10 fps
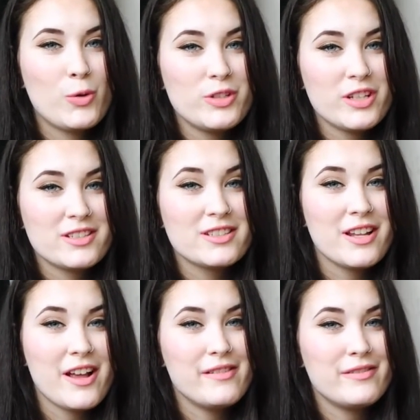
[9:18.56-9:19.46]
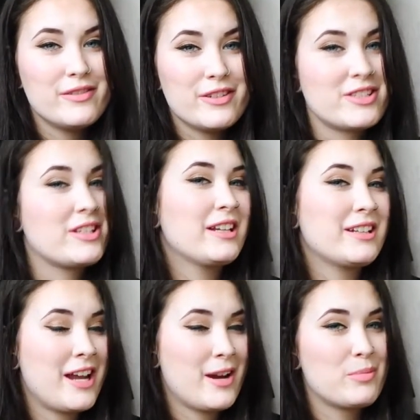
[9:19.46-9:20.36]
Who doesn't love a
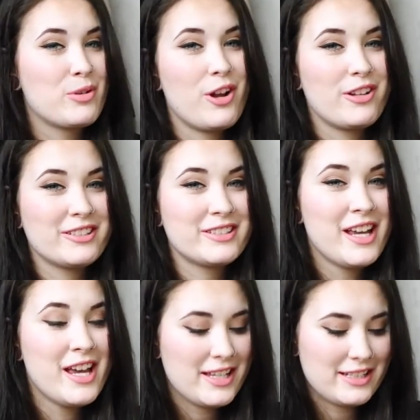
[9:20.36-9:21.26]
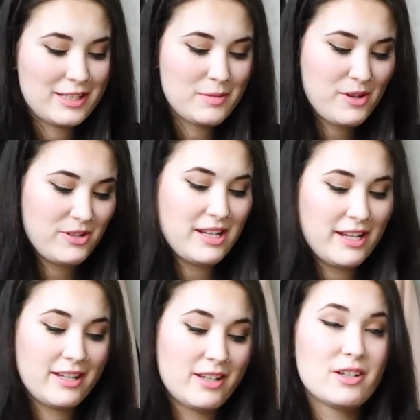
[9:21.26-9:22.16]
skincare product that smells
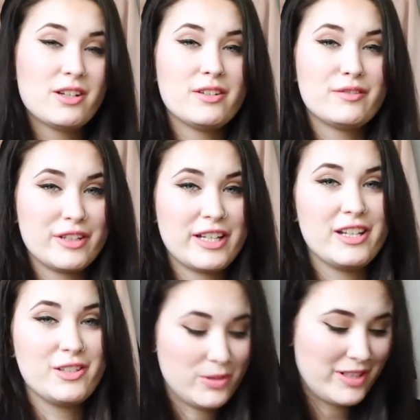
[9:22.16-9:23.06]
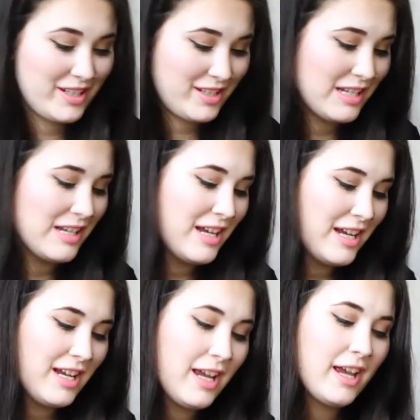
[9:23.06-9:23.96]
like freaking cookies?
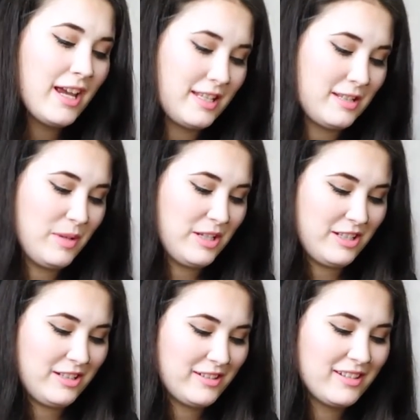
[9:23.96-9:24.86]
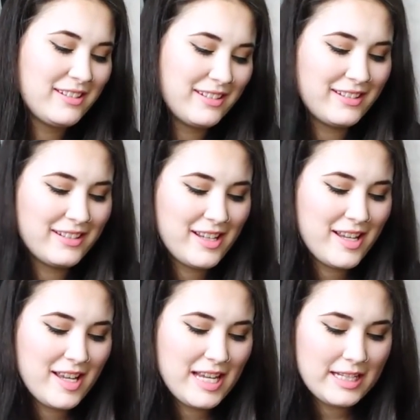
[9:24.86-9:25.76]
It's amazing.
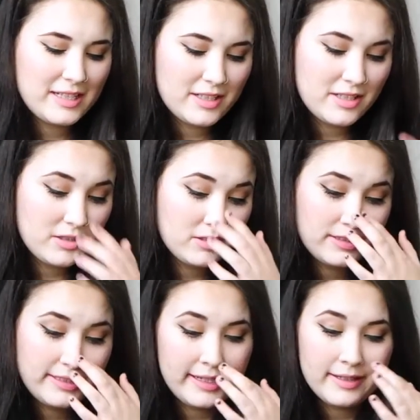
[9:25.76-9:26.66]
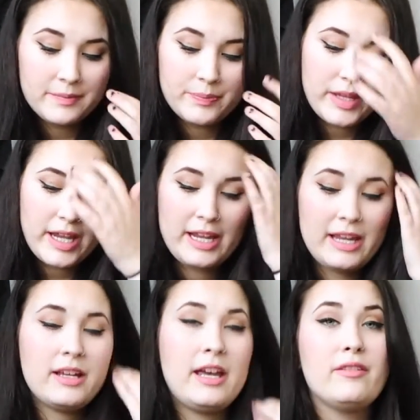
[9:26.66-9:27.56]
So now,
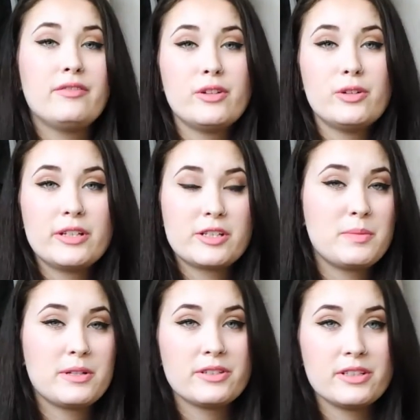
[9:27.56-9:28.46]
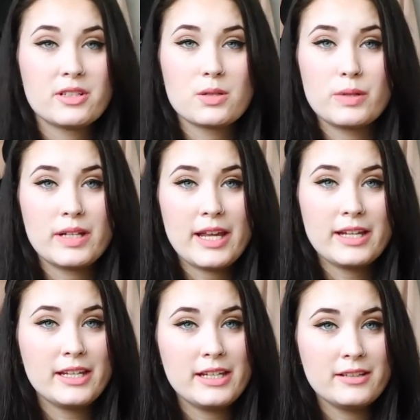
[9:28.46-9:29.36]
I have no experience with
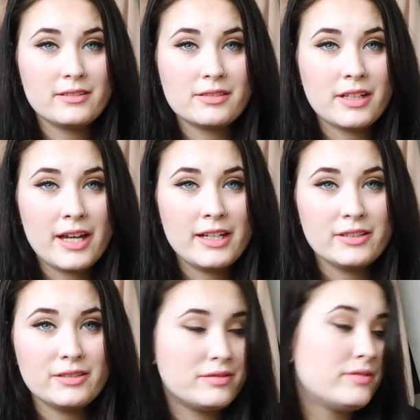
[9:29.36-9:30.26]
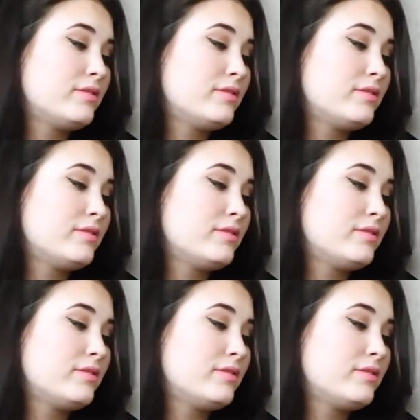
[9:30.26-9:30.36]
any kind of